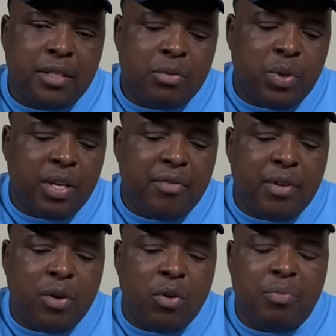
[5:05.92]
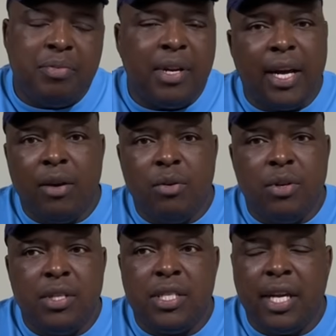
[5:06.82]
we live in hope, like I
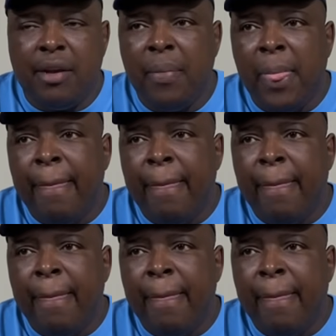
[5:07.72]
always say.